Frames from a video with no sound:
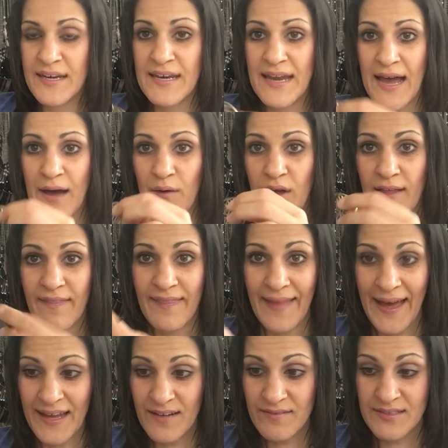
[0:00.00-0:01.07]
Now, a
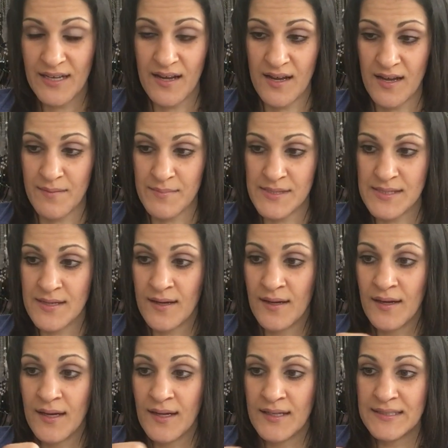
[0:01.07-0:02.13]
lot of times,
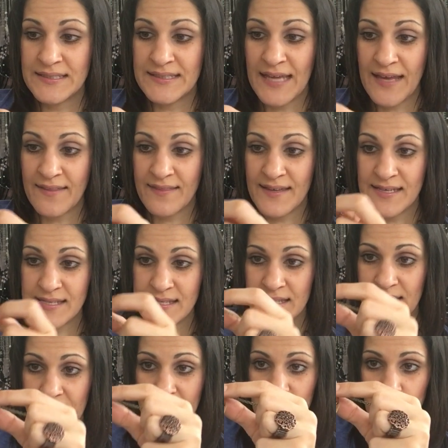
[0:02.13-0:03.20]
say this
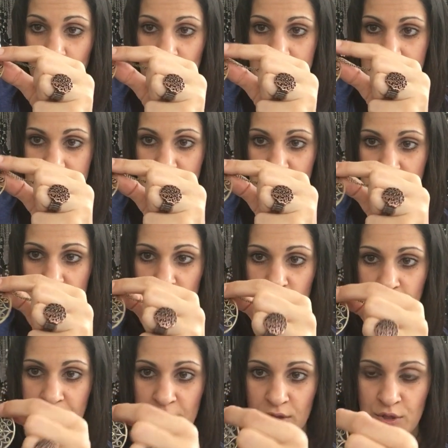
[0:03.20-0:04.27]
link was just a
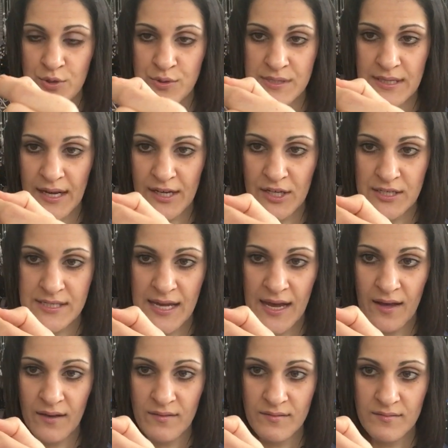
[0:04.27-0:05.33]
little bit loose and I could
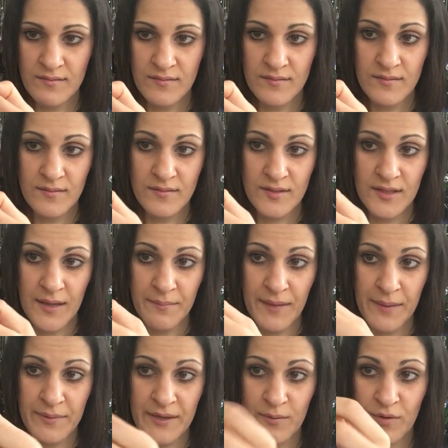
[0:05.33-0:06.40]
tell that
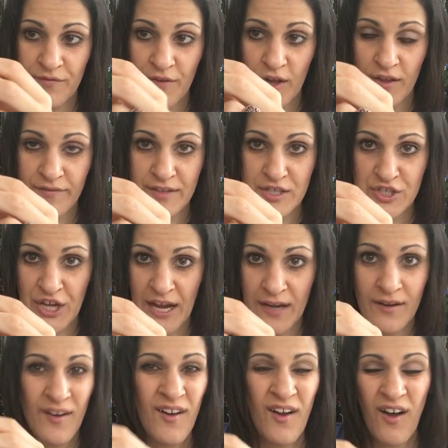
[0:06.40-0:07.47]
maybe it would fall off the
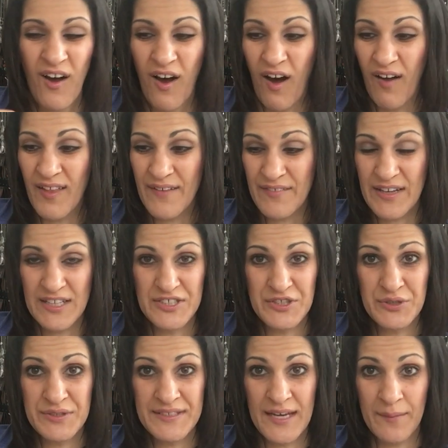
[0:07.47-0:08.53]
chain. All I've got to do
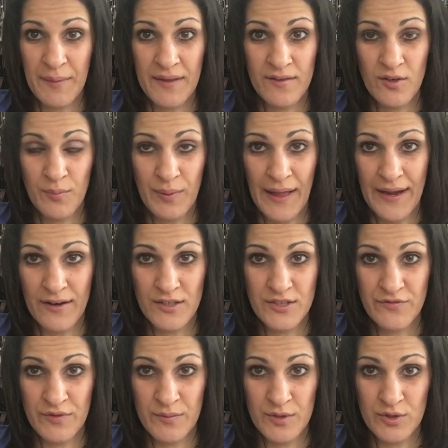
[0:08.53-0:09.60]
is take my little pliers
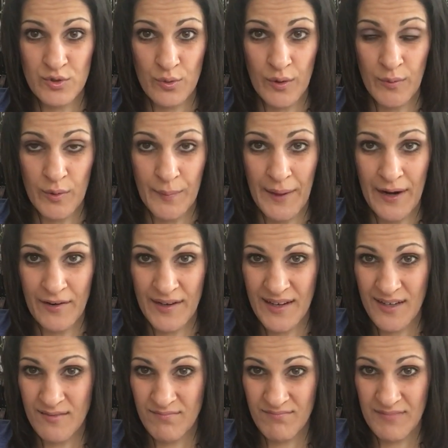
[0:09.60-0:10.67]
from the jewelry repair
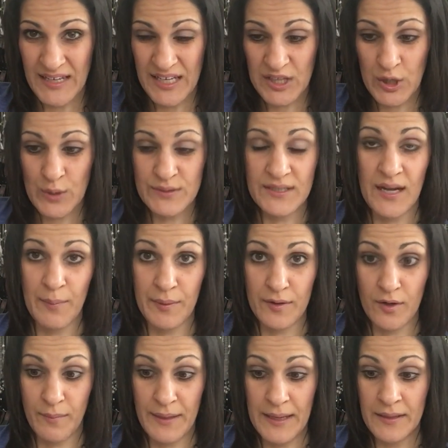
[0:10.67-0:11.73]
kit and close it up a
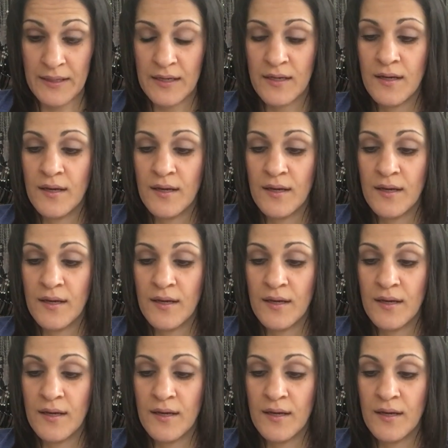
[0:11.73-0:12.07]
little bit.